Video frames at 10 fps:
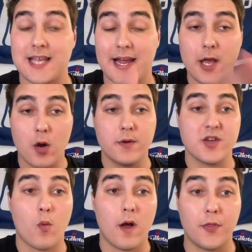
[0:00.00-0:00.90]
I know it was a
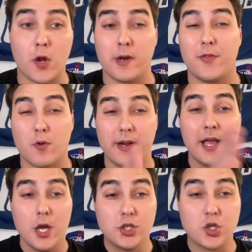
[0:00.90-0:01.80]
133
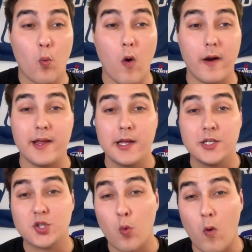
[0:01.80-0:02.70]
to
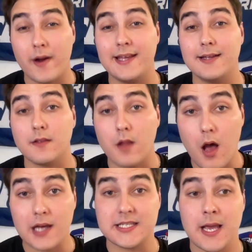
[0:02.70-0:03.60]
120
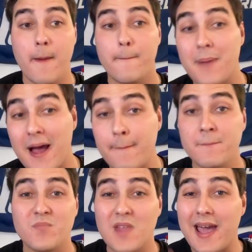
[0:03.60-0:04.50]
loss, but
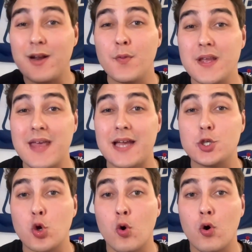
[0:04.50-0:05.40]
I don't think that
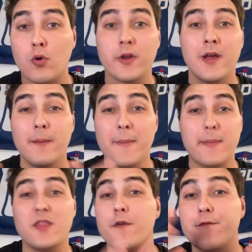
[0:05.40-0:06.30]
told maybe
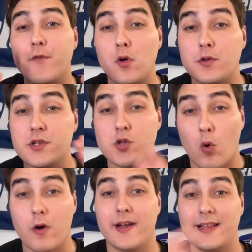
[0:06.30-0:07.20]
the full
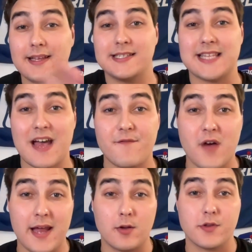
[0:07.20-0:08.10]
story, at least that
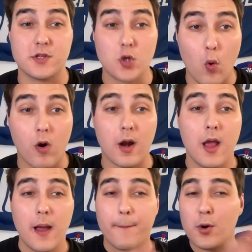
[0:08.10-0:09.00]
final score.
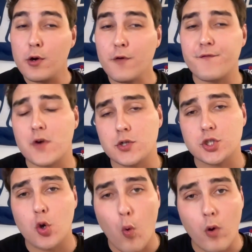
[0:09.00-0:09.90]
Brutal first
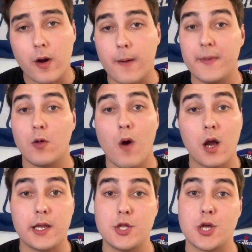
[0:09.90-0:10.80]
quarter.
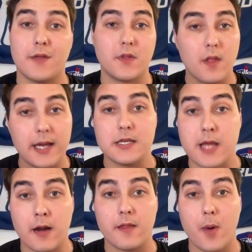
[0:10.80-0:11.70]
Milwaukee shot the lights
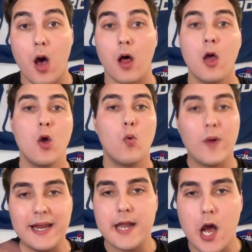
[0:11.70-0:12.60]
out of the ball.
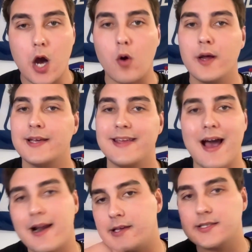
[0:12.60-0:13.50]
We know
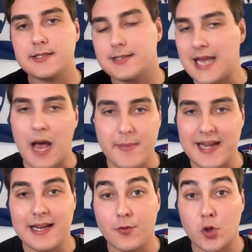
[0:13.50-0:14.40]
Giannis
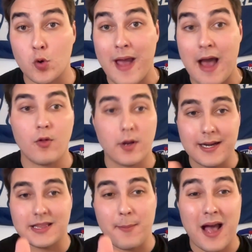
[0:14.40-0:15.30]
dominated throughout. Looking
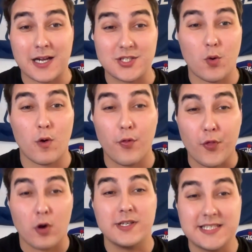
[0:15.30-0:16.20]
at the box score,
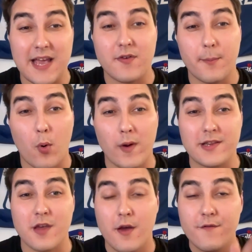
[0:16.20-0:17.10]
37 points,
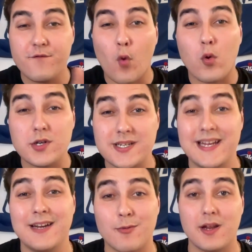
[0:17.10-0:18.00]

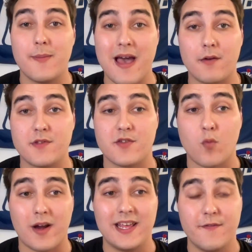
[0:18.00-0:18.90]
14 rebounds is
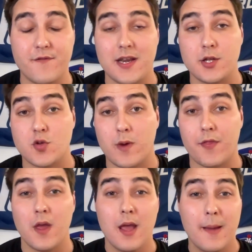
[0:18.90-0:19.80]
what he finished with.
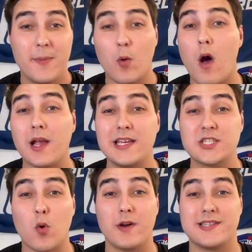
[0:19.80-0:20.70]
Milwaukee
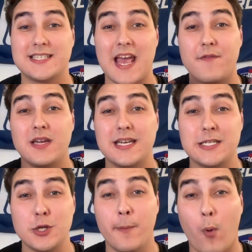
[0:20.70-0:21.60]
scored
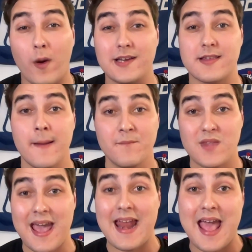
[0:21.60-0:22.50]
72 points
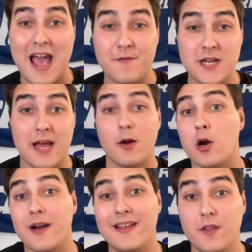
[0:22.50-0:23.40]
at halftime, or
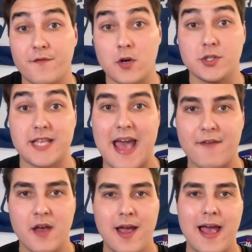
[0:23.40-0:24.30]
in the first half.
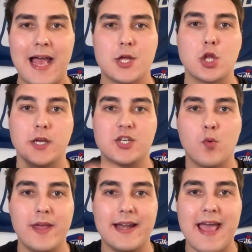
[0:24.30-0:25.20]
I actually
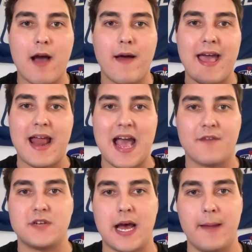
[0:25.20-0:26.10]
tweeted out at
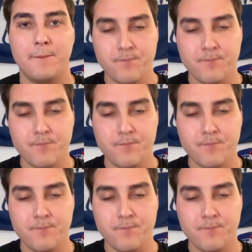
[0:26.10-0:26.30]
halftime.